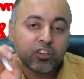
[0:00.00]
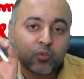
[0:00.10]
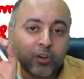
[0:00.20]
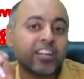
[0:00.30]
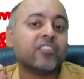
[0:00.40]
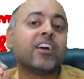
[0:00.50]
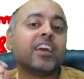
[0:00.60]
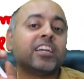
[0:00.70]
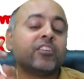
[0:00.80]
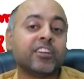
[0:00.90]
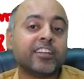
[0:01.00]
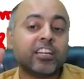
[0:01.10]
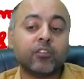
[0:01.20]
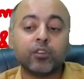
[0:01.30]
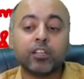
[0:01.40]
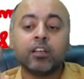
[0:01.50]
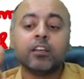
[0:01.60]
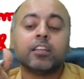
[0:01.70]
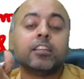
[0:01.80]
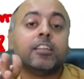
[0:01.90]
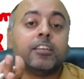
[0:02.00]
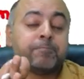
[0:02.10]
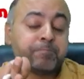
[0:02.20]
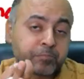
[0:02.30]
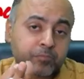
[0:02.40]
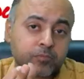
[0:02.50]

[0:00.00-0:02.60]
You have to identify that we are dealing with the